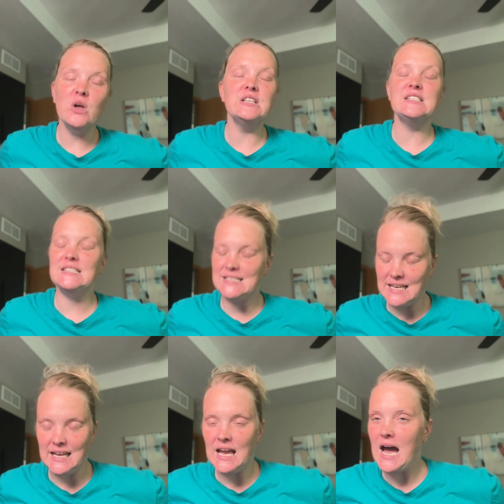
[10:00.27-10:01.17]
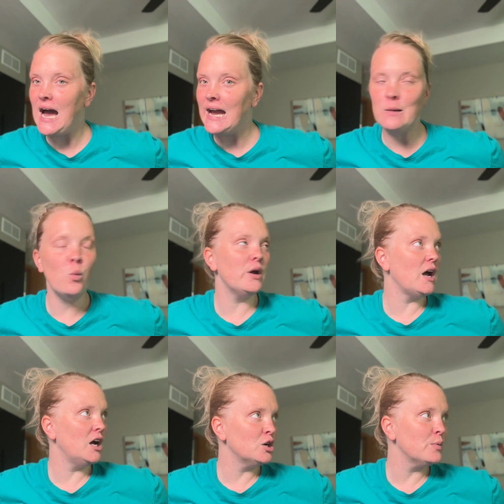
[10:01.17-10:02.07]
see, I am
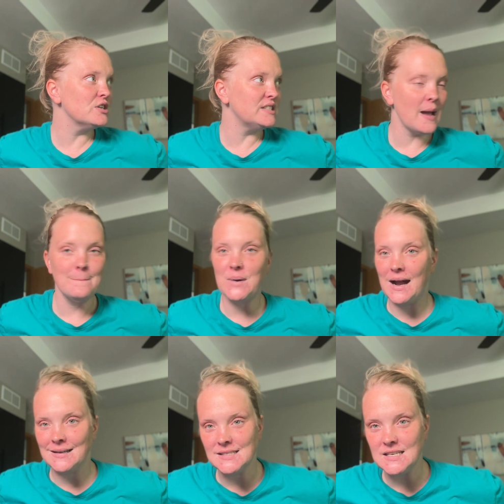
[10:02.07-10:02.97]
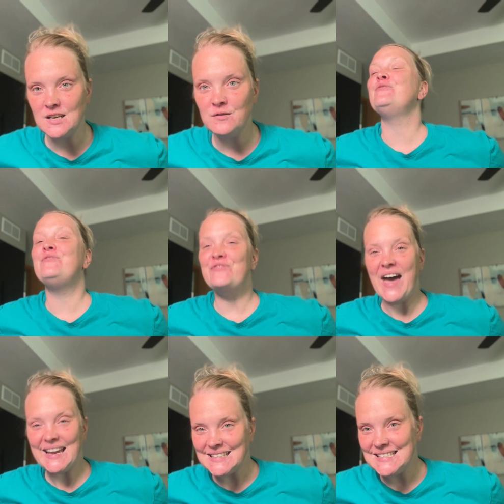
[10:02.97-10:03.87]
100% positive,
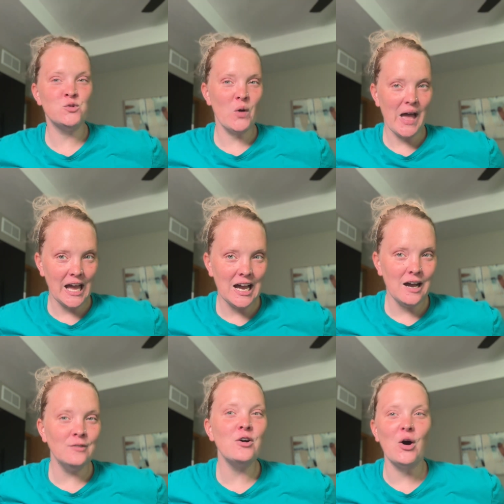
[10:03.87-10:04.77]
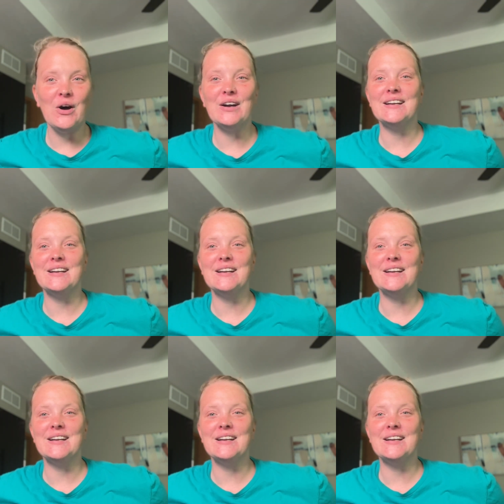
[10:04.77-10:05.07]
effects will have on